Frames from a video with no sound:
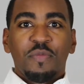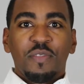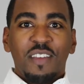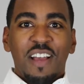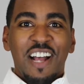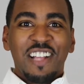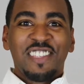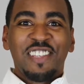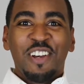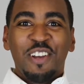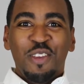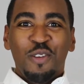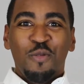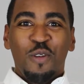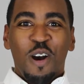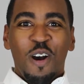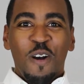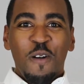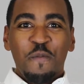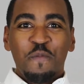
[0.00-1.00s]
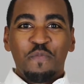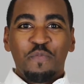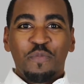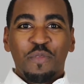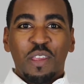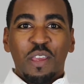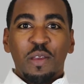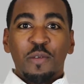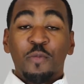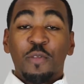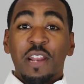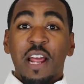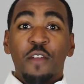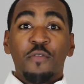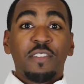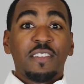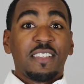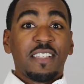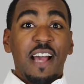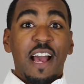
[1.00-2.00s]
I tell you all, when I
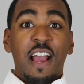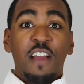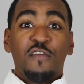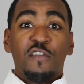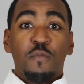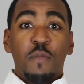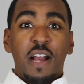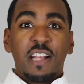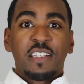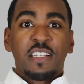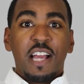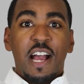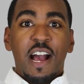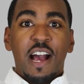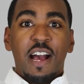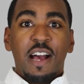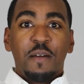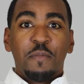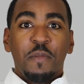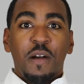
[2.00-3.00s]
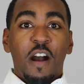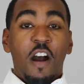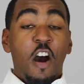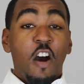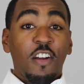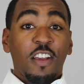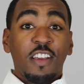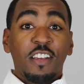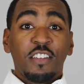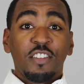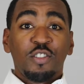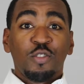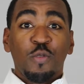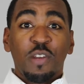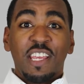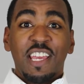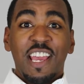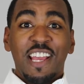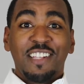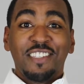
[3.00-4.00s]
resigned from my job, August
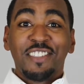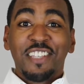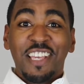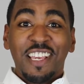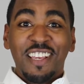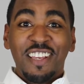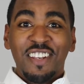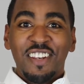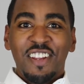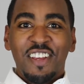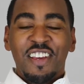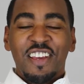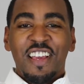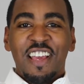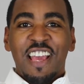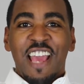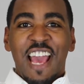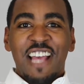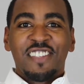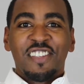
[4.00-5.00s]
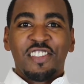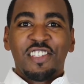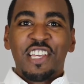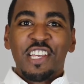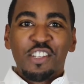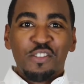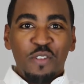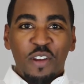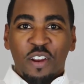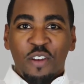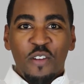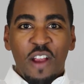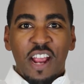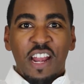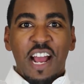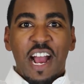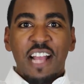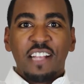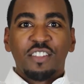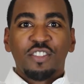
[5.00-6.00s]
2018, as a teacher at Crane
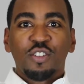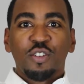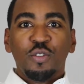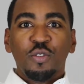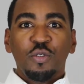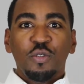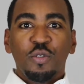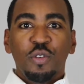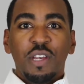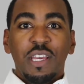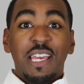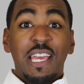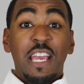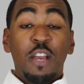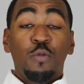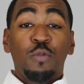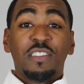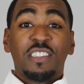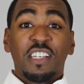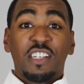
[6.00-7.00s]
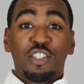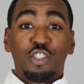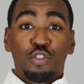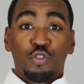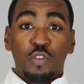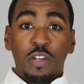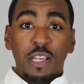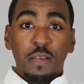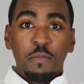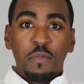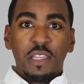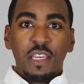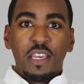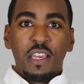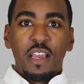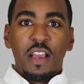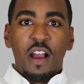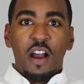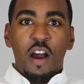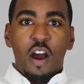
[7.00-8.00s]
High School, it was
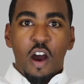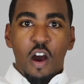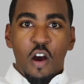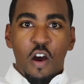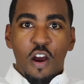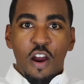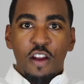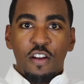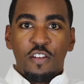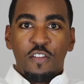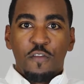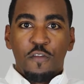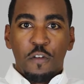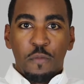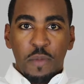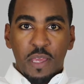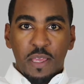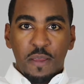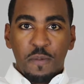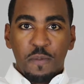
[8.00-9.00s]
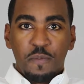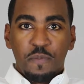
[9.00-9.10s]
extremely hard for me